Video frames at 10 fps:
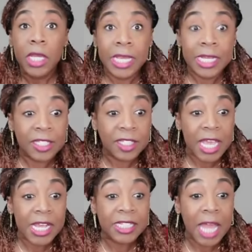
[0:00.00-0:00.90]
It
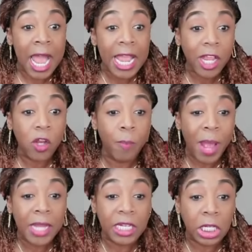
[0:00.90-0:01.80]
says, I
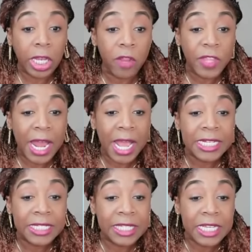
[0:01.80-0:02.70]
hereby declare that I
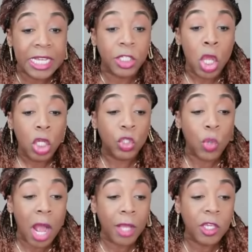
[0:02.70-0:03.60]
intend to
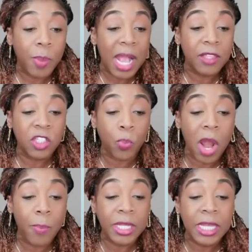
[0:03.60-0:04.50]
occupy this
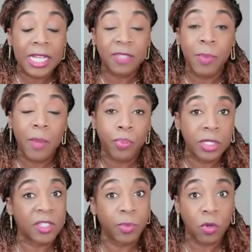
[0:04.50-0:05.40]
property as my
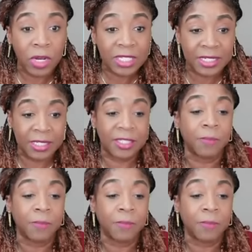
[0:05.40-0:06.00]
principal residence.